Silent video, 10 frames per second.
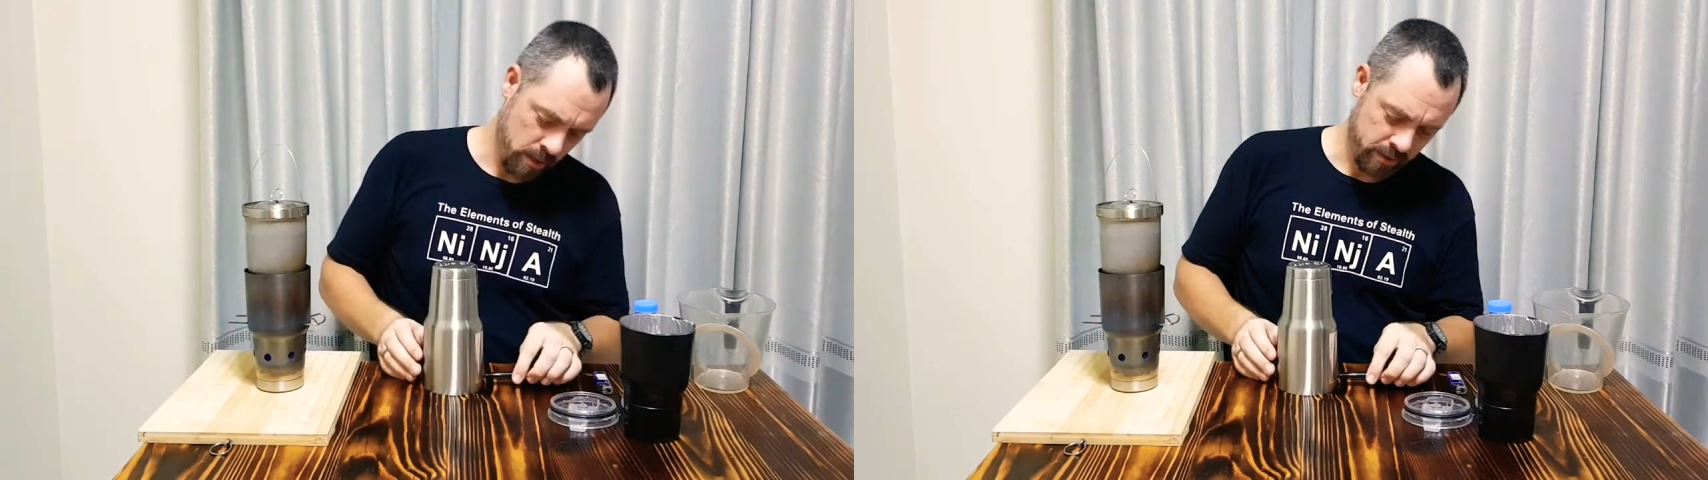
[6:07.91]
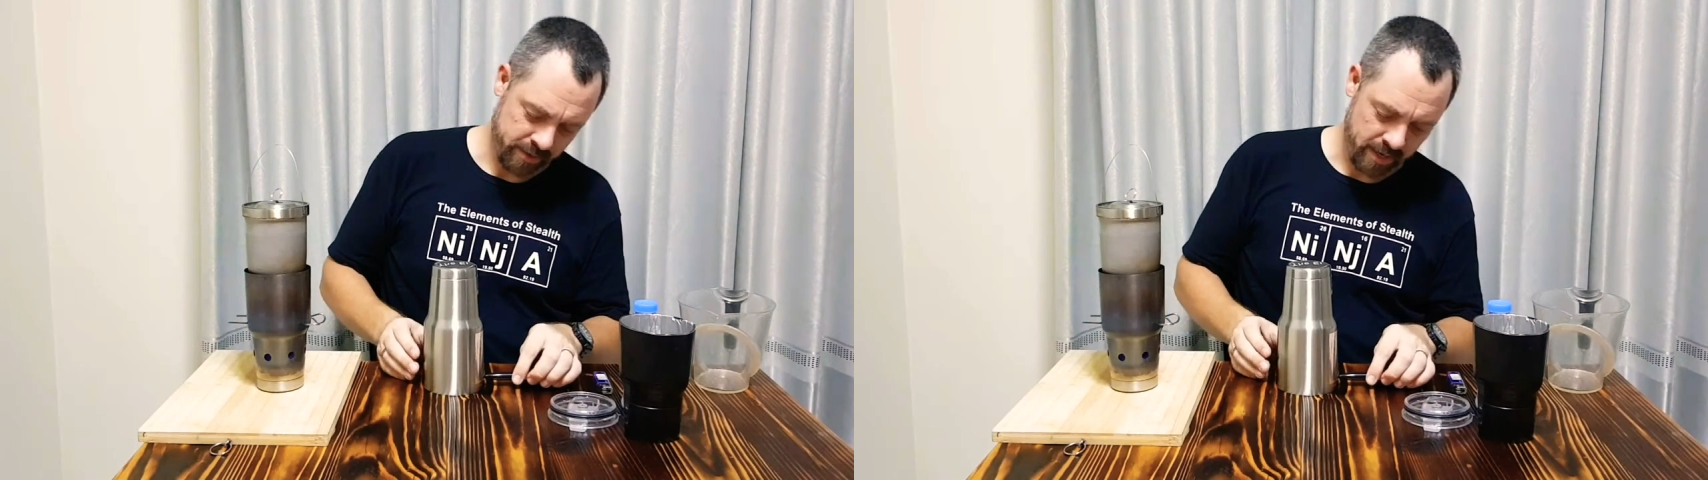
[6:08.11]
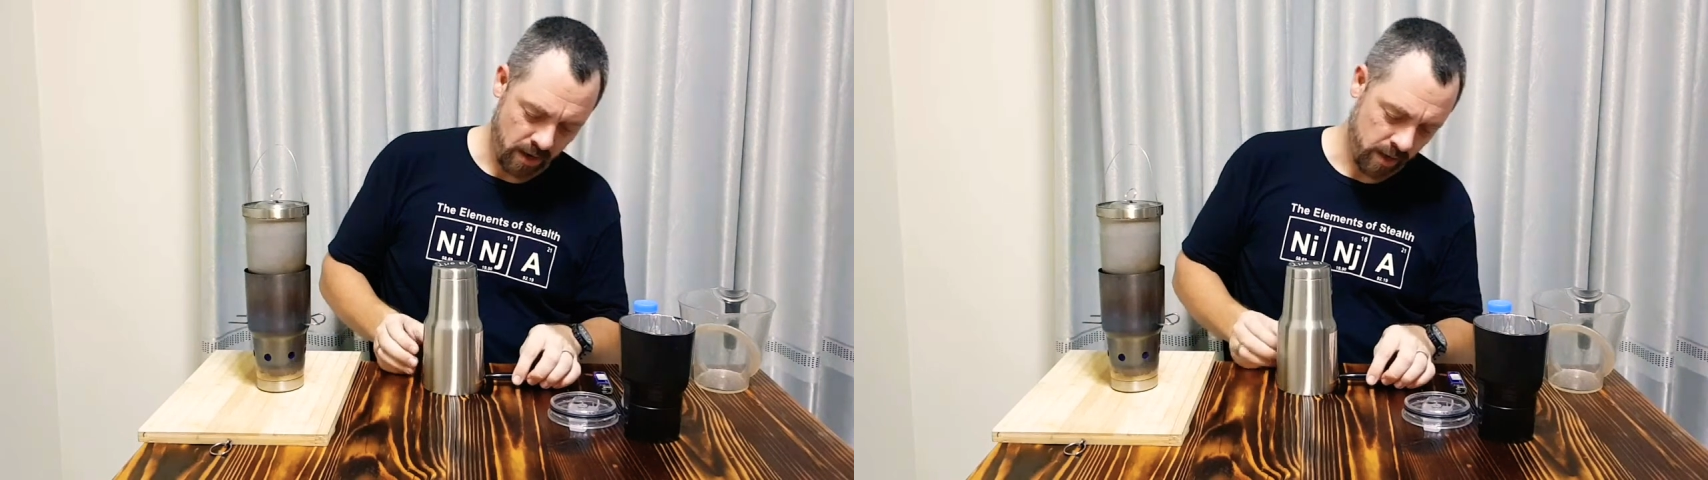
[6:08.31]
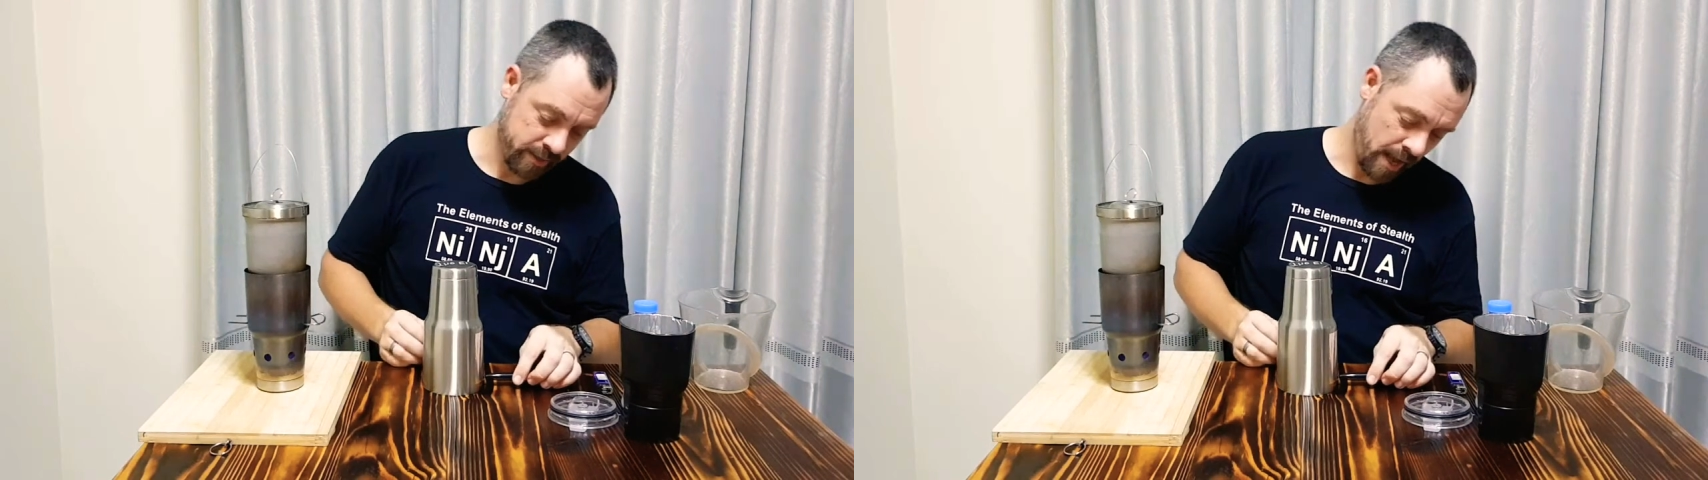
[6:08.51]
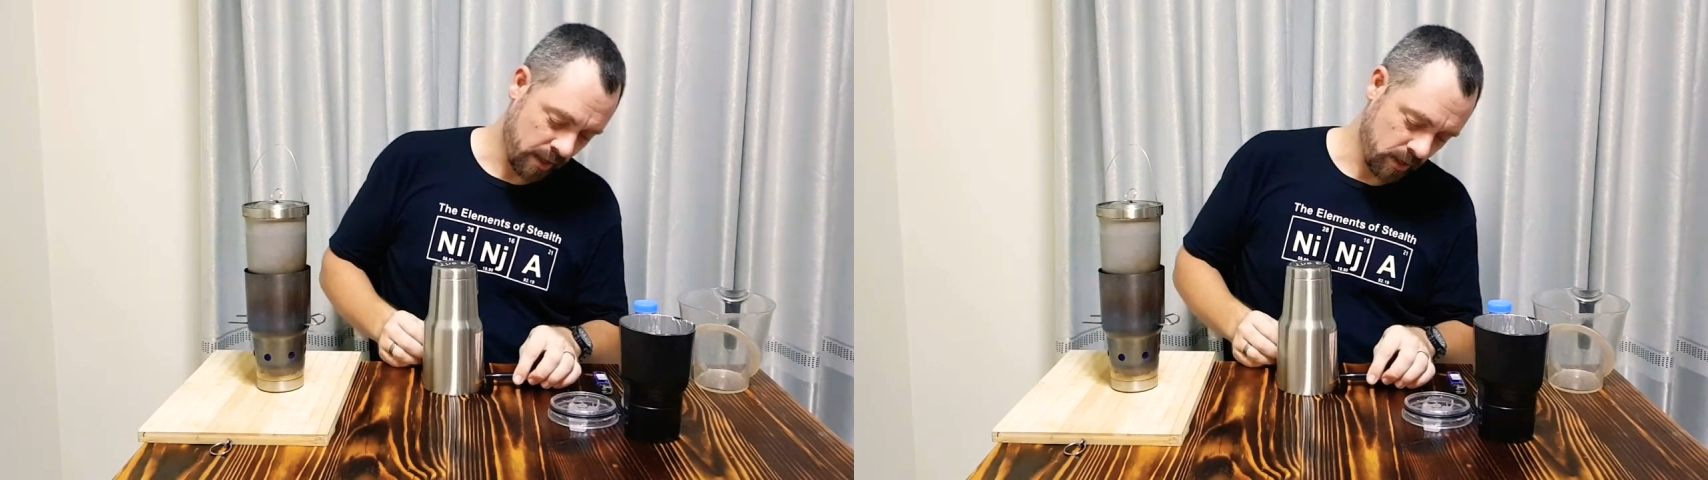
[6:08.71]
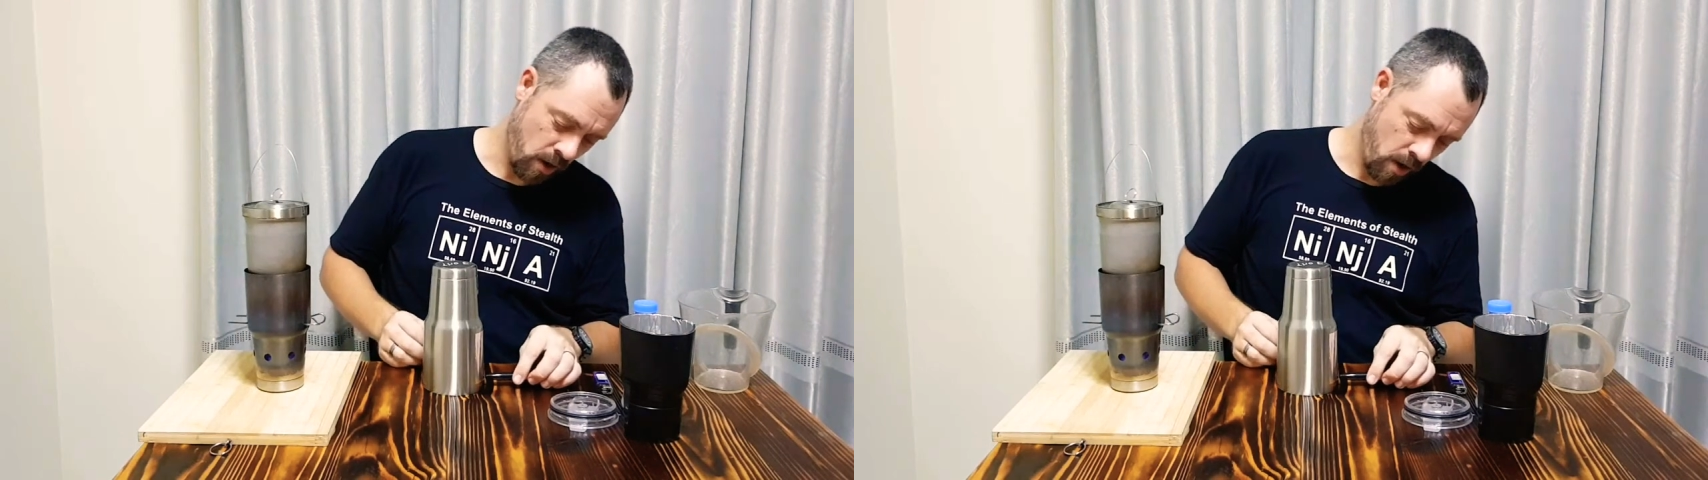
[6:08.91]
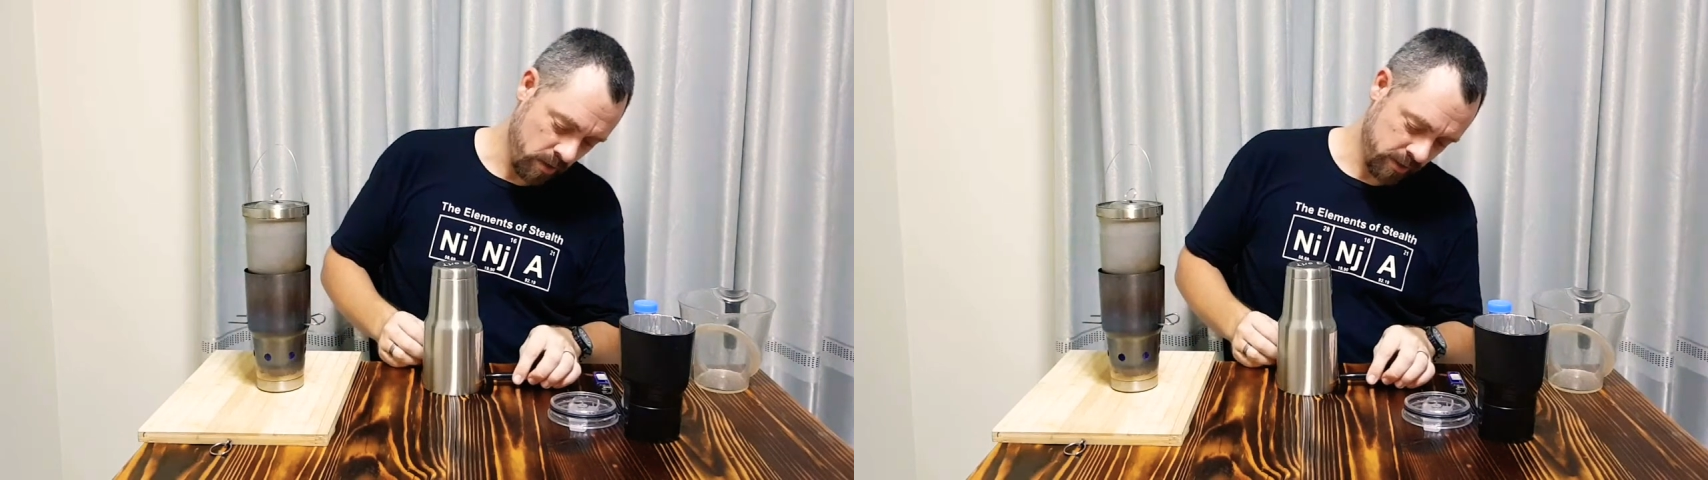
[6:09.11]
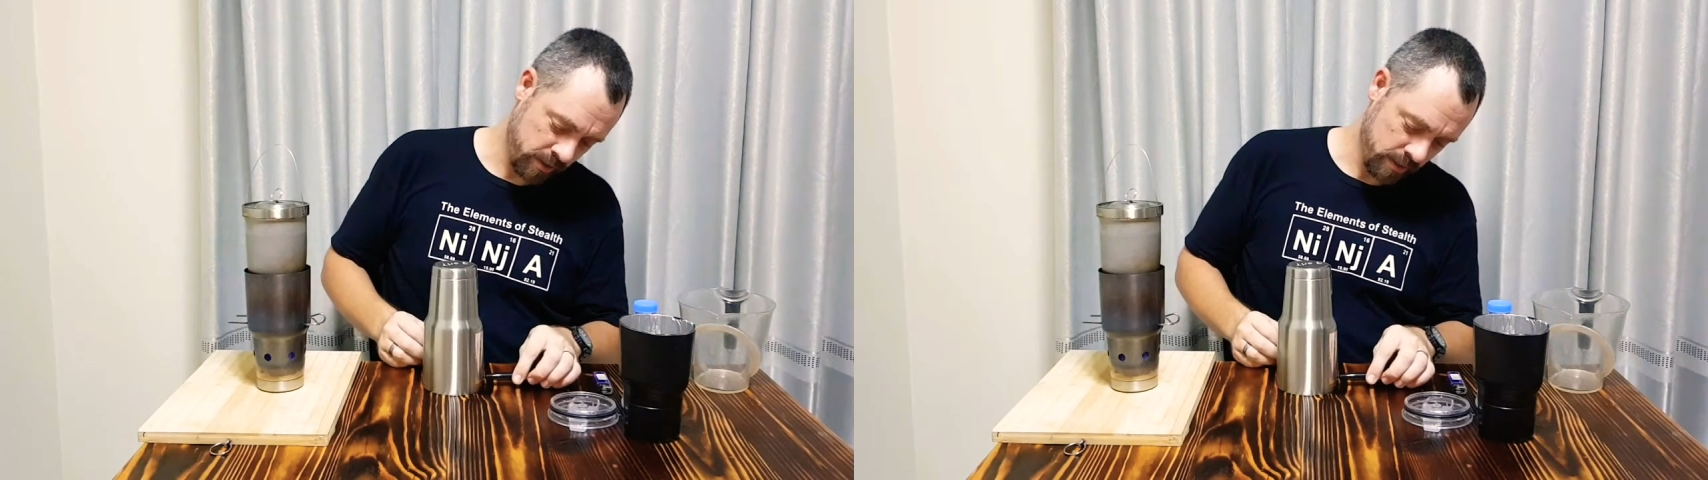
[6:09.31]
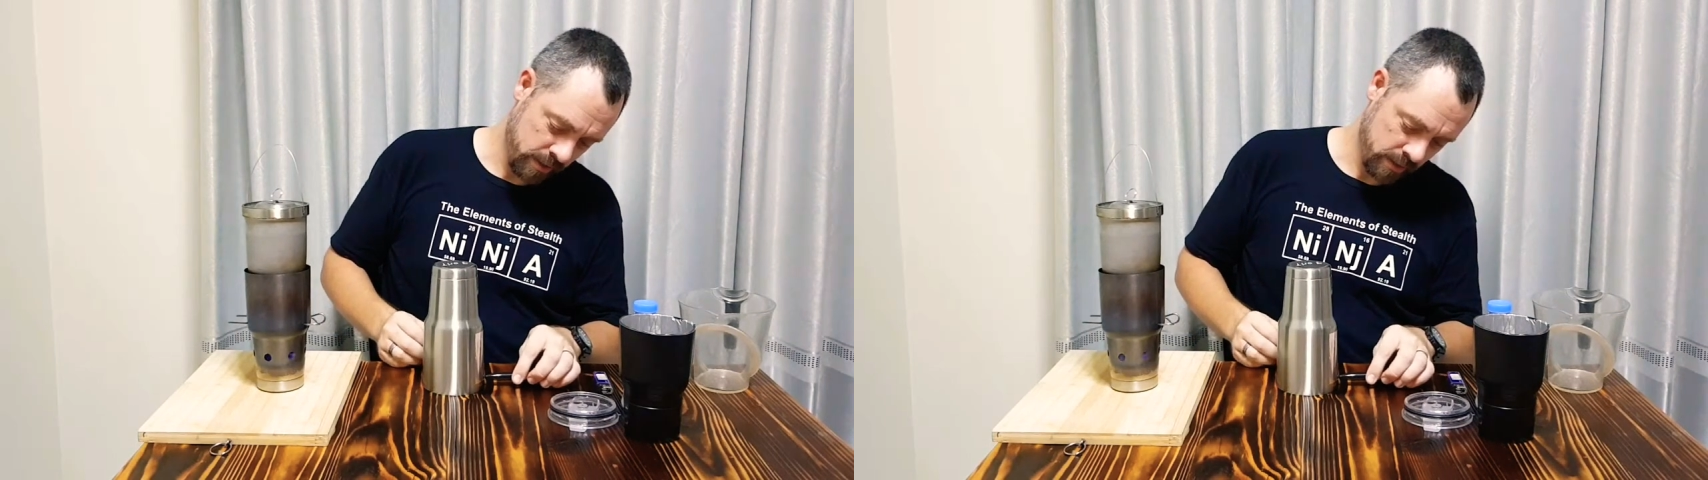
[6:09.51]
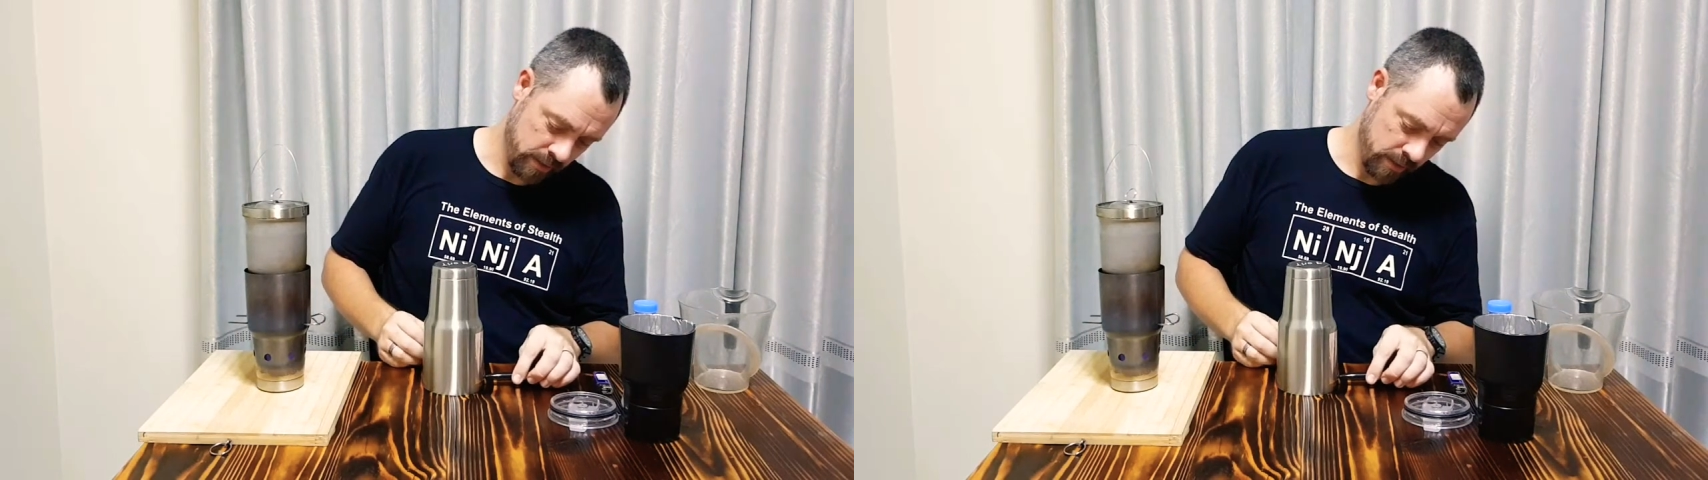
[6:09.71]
set it on a stack of cards